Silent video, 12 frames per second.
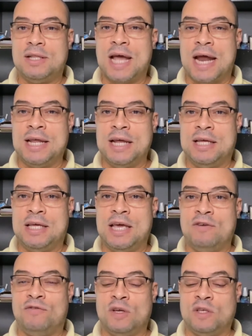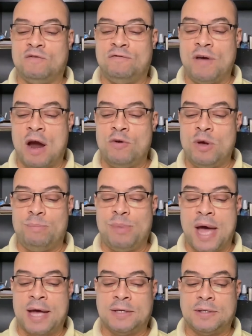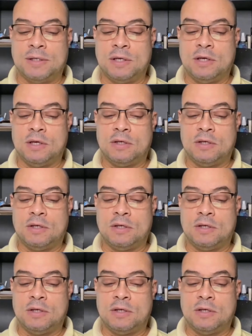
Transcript: that he gave his very best